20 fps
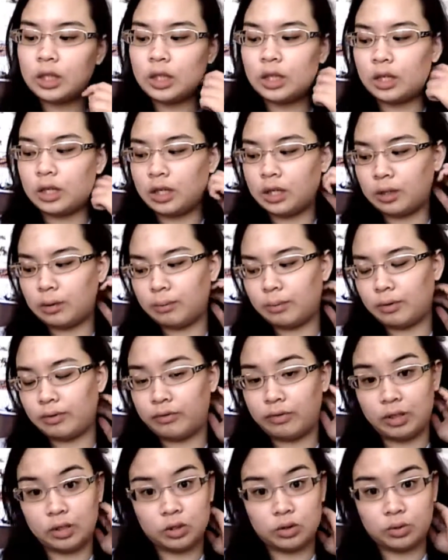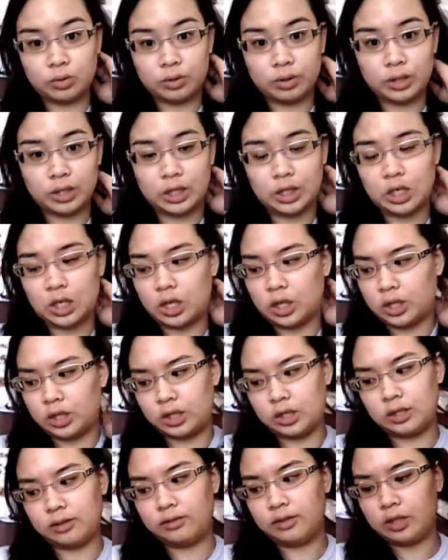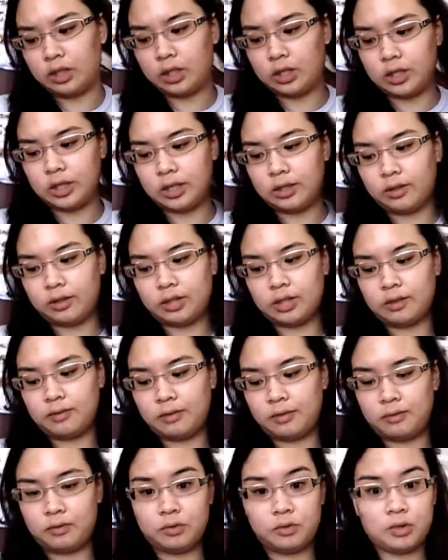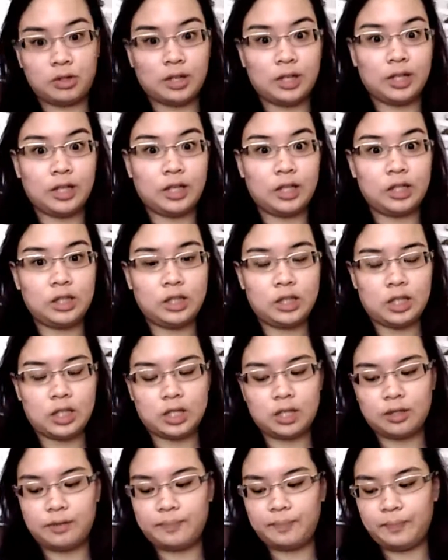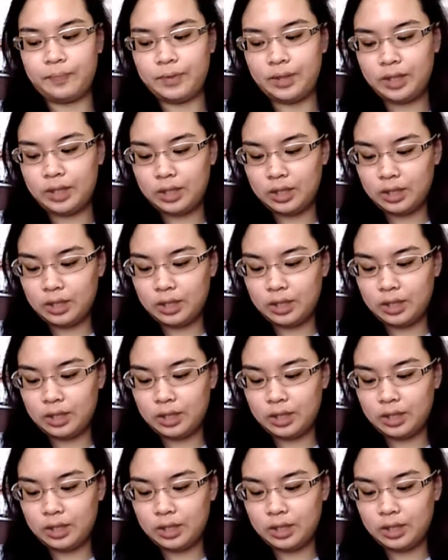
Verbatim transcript: Um, eventually, not definitely not now because I haven't even tried it. Um,